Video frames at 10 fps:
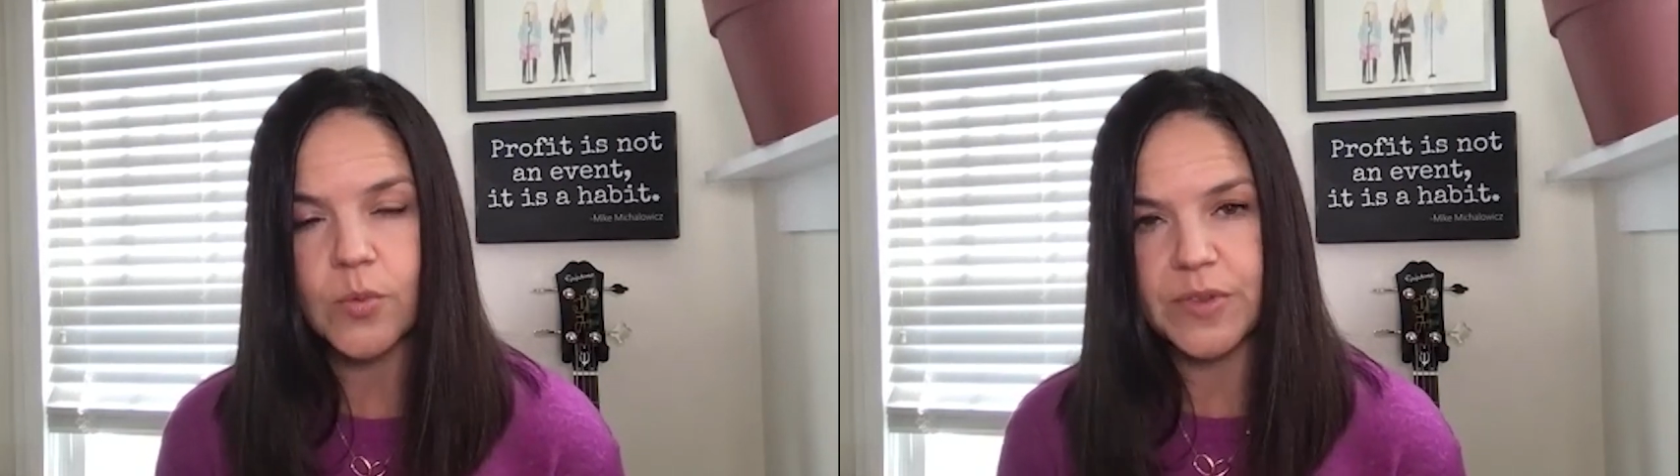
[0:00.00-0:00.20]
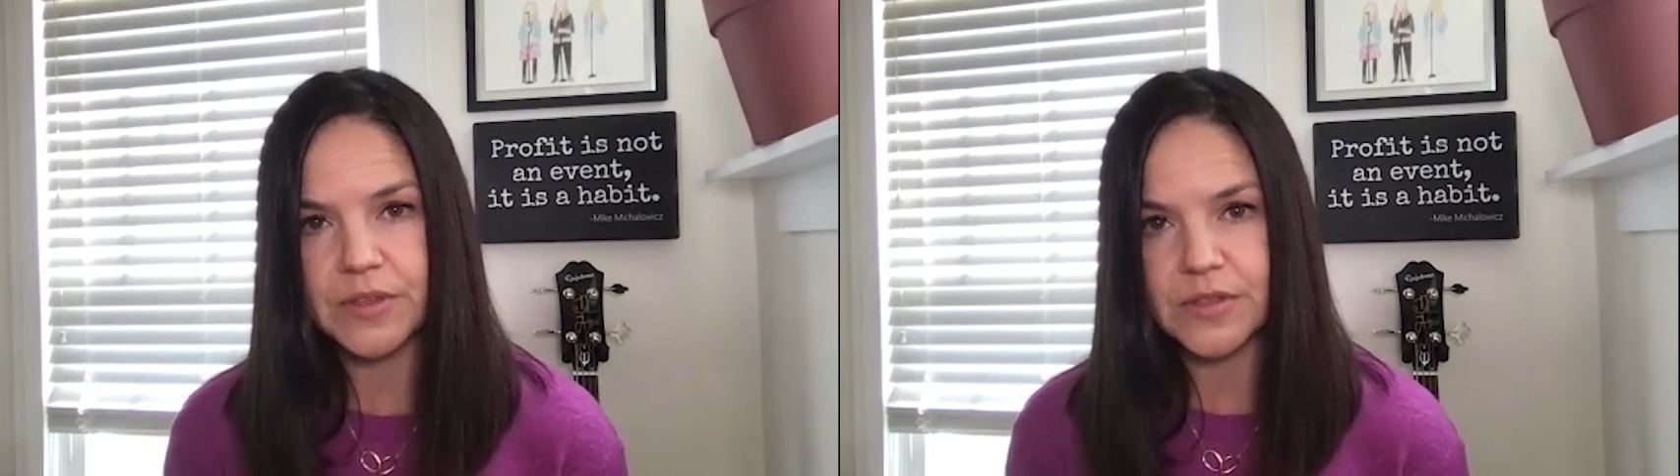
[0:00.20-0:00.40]

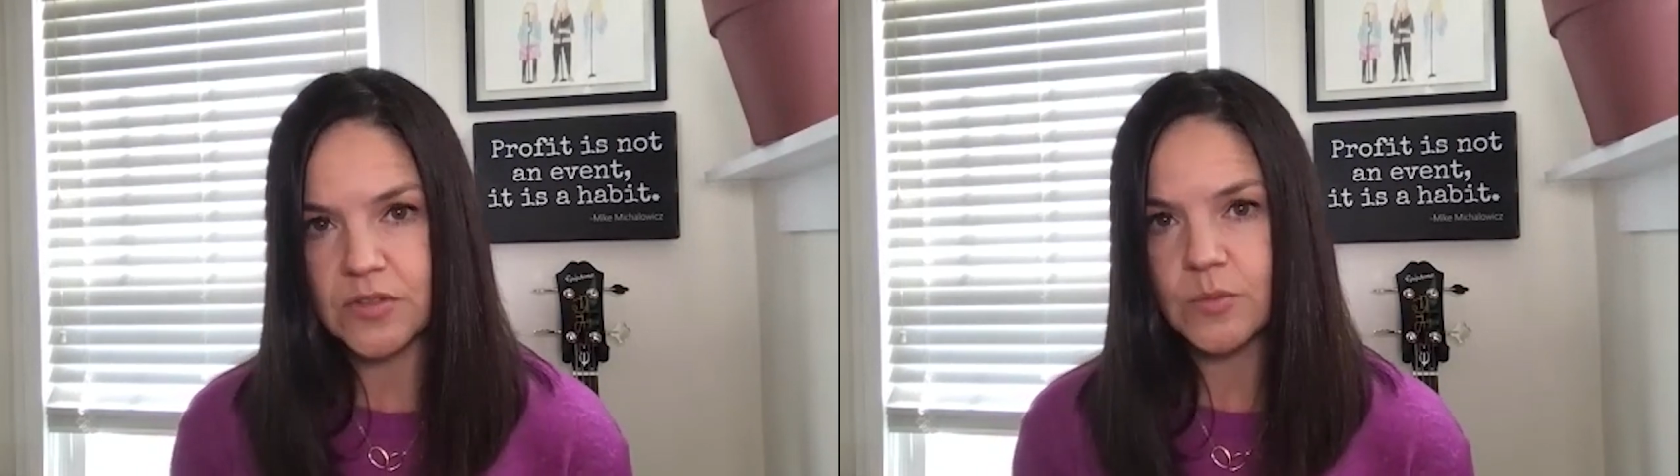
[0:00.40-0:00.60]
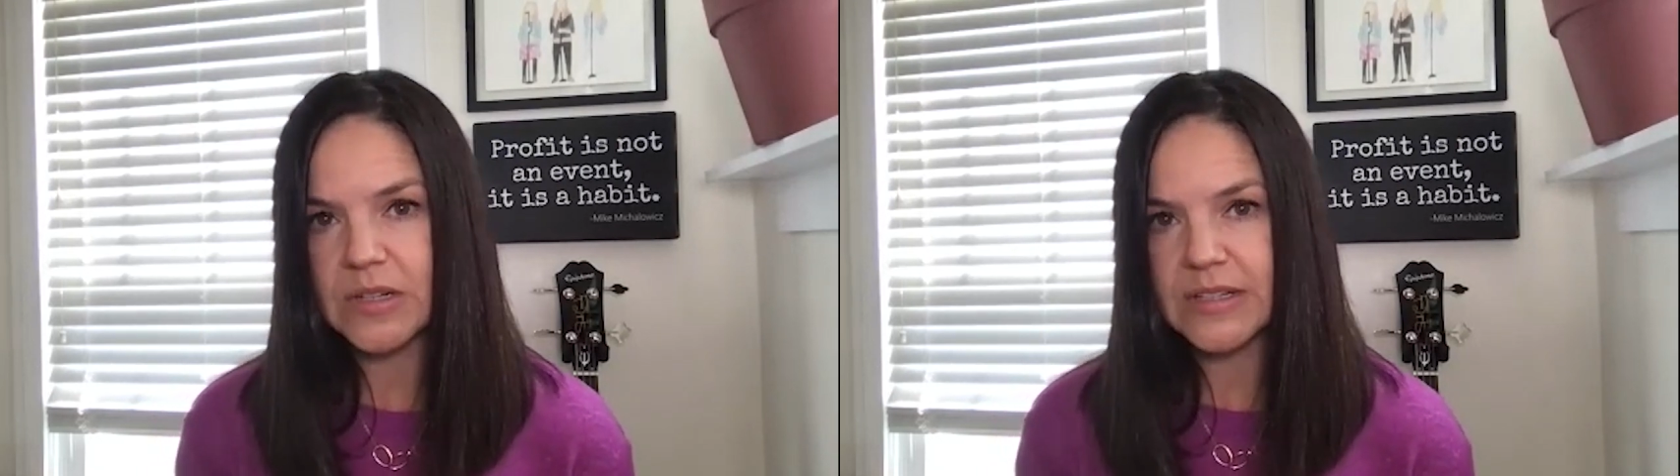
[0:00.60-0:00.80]
with
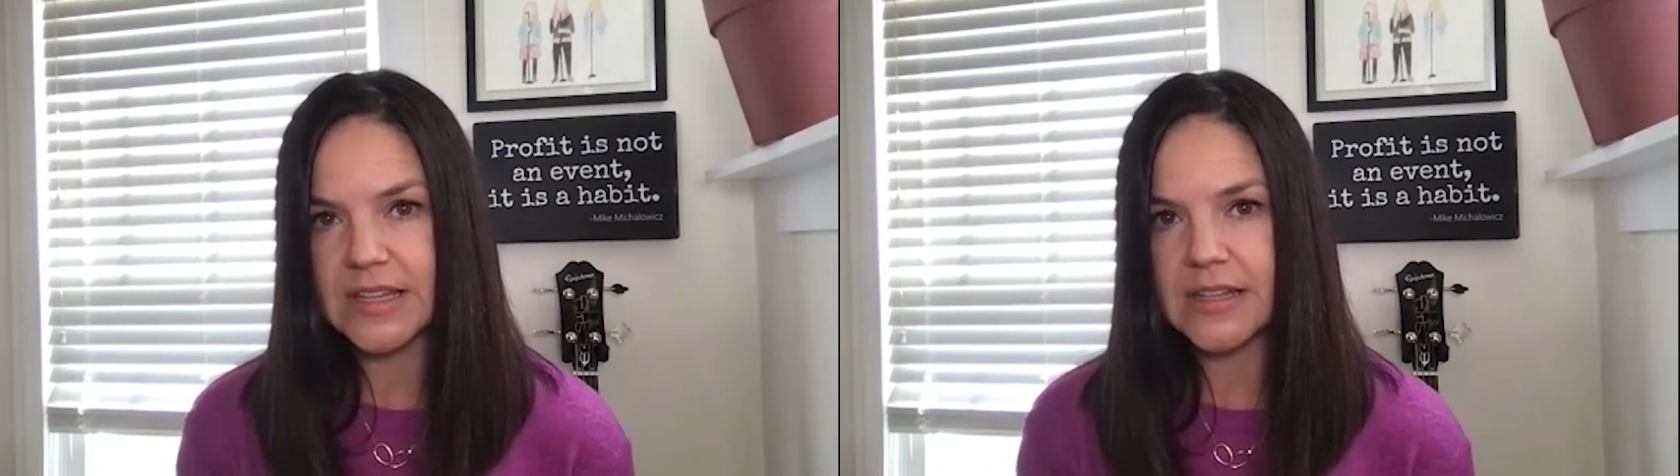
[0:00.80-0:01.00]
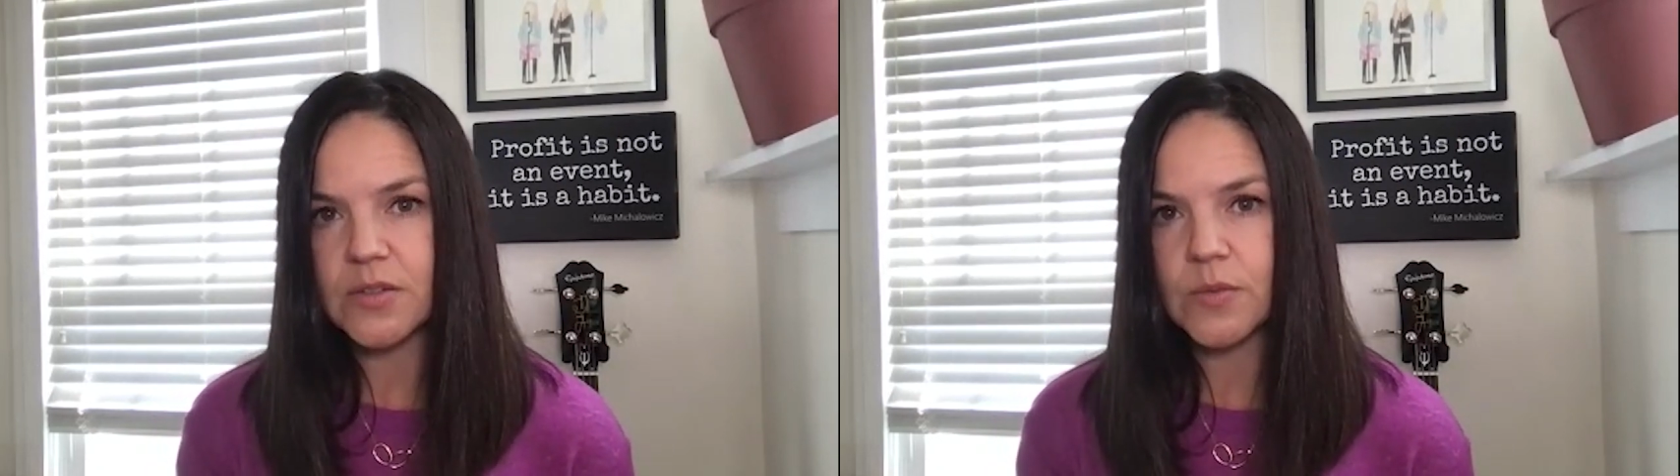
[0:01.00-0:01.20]
consumer
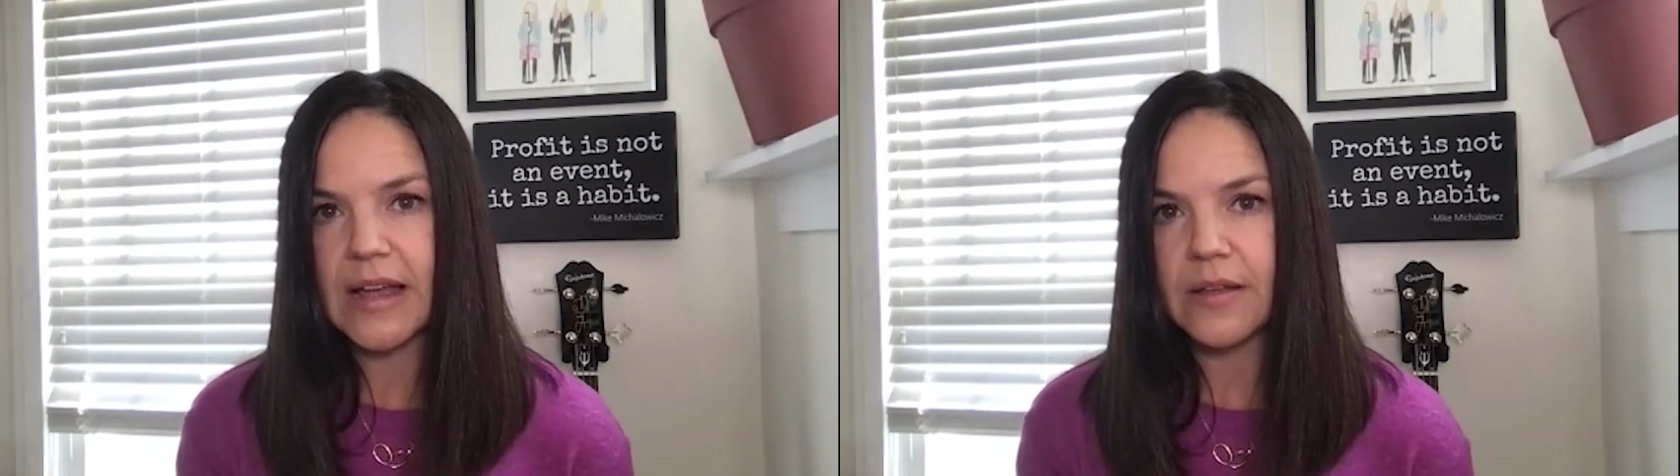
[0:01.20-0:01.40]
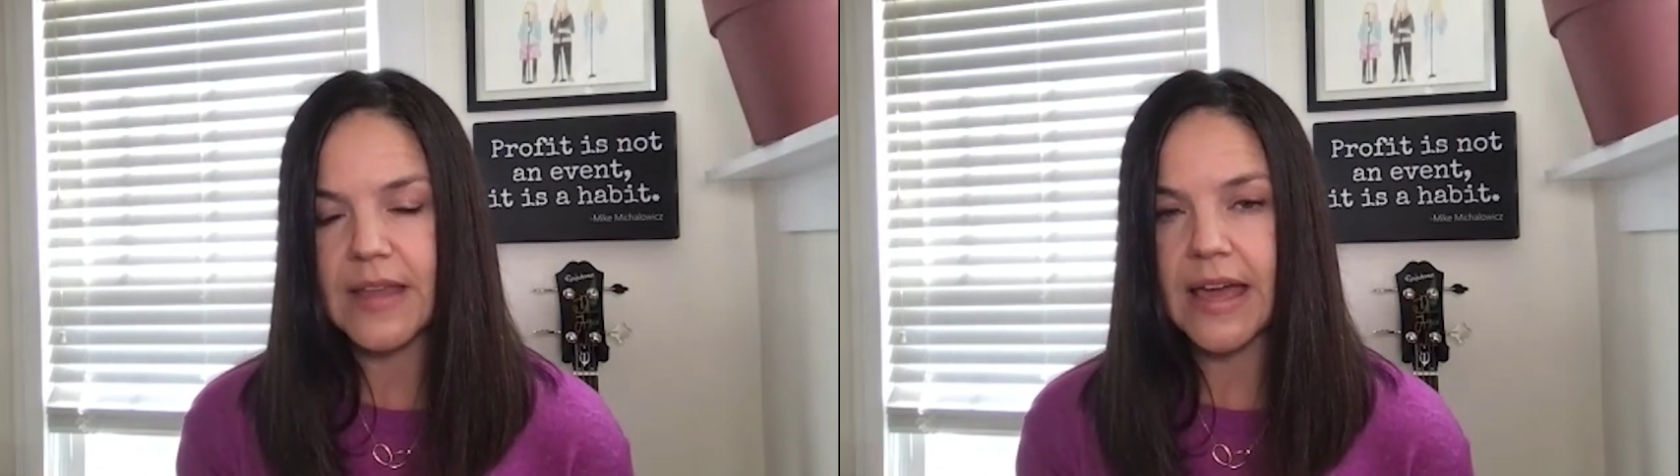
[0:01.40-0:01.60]
insights
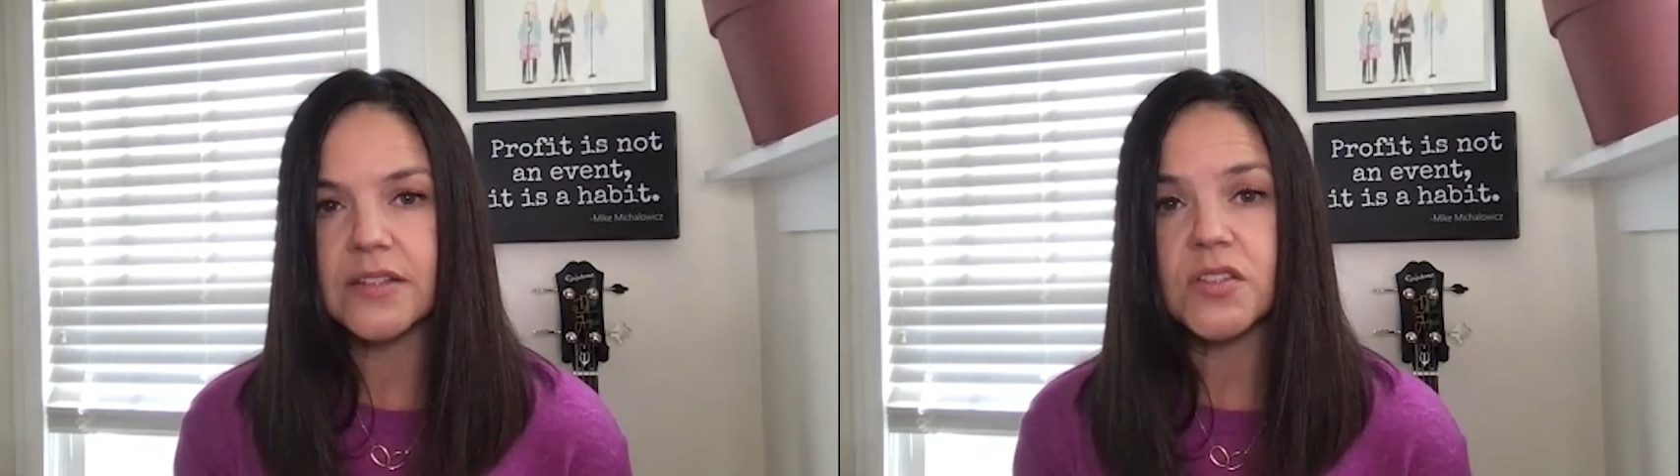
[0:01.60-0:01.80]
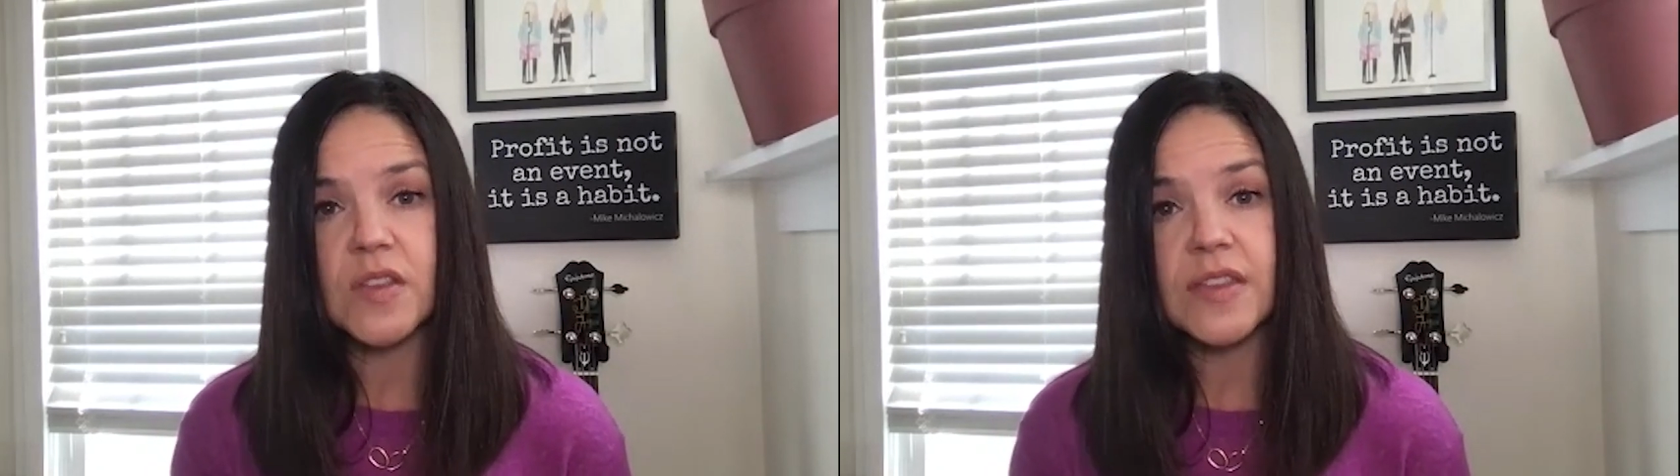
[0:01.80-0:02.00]
around that so